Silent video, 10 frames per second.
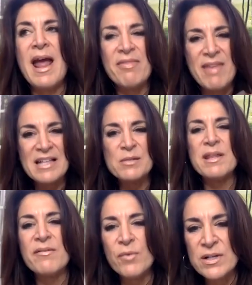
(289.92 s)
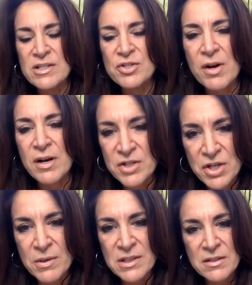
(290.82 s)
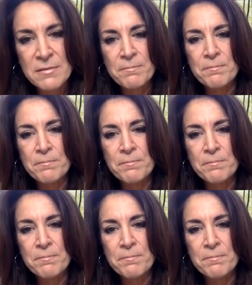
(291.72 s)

And that's what that voice is trying to show us.